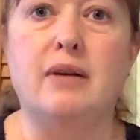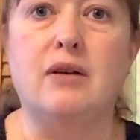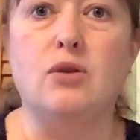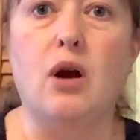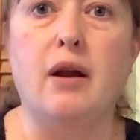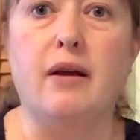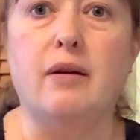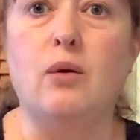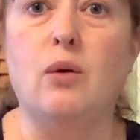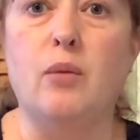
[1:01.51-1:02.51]
exotic
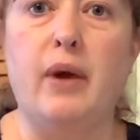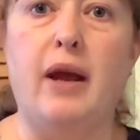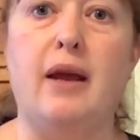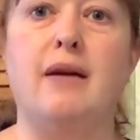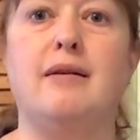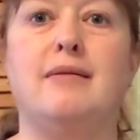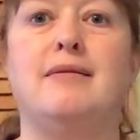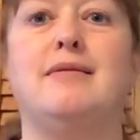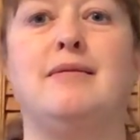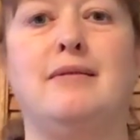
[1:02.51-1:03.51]
and gourmet.
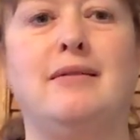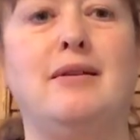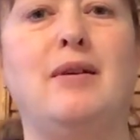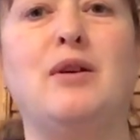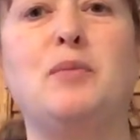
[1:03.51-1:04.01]
There's my